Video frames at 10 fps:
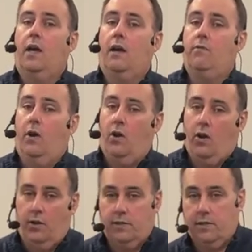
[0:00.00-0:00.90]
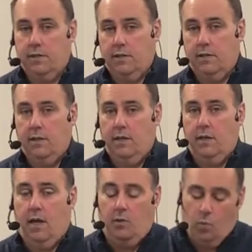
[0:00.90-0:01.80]
of the heart
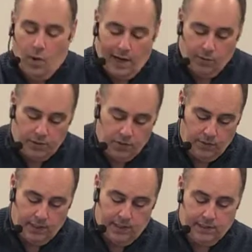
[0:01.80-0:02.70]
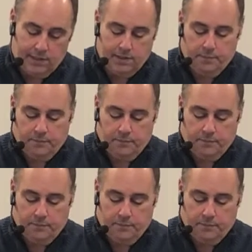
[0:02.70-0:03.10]
on why we're doing this.